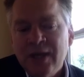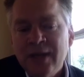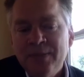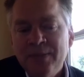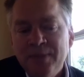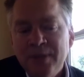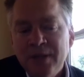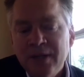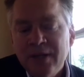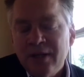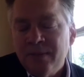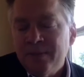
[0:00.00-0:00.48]

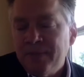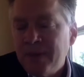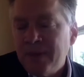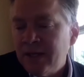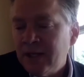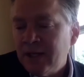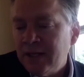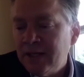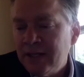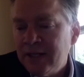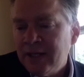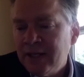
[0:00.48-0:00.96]
pick up on
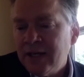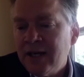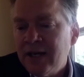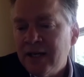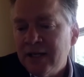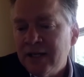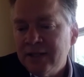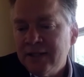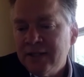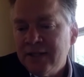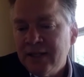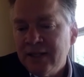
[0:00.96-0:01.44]
any
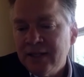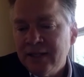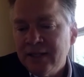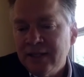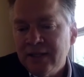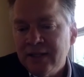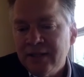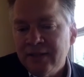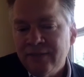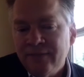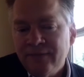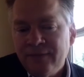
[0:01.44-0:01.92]
content
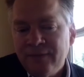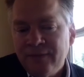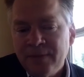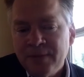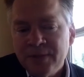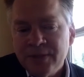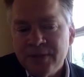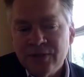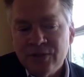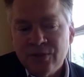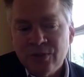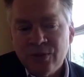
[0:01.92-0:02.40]
from a
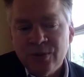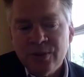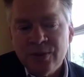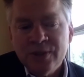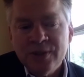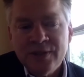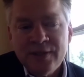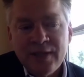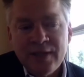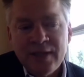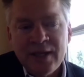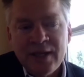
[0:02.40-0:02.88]

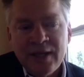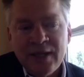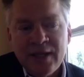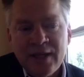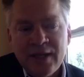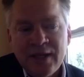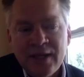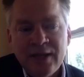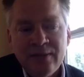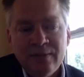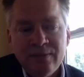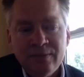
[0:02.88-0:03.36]
source that
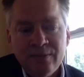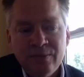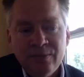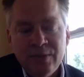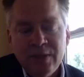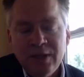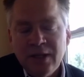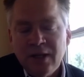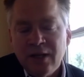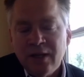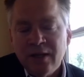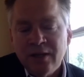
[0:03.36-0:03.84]

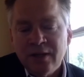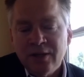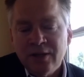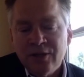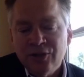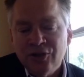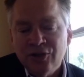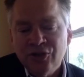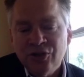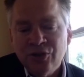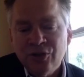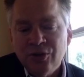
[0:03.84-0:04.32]
we are
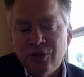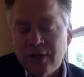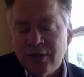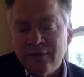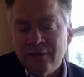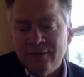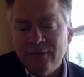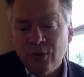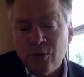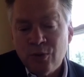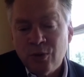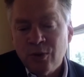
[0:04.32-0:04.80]
unsure of
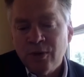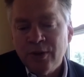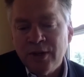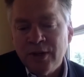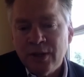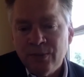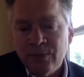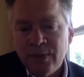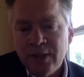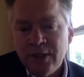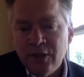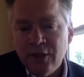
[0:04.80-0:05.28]
or that
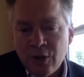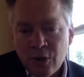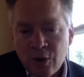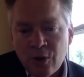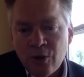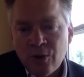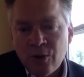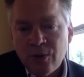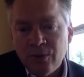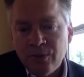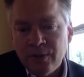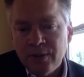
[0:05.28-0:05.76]
we
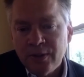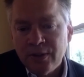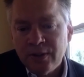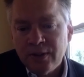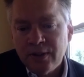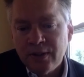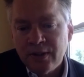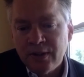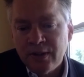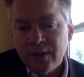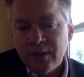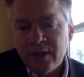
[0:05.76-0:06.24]
know
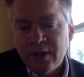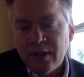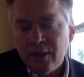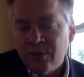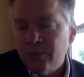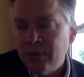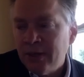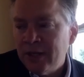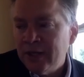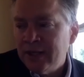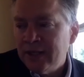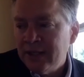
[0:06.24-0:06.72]

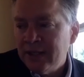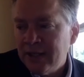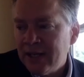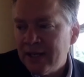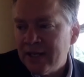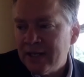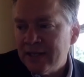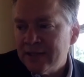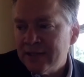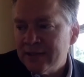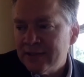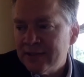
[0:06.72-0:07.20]
already
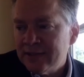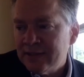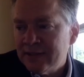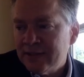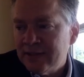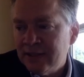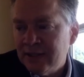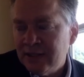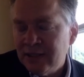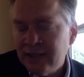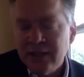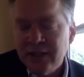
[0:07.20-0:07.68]
has
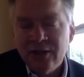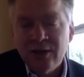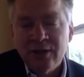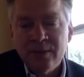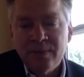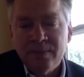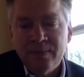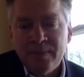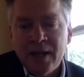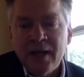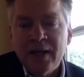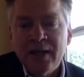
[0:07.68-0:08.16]
an inherent
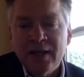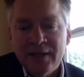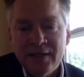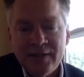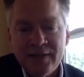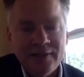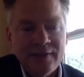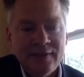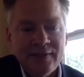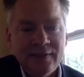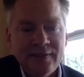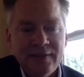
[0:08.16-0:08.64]

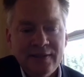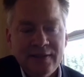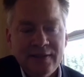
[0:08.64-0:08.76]
bias.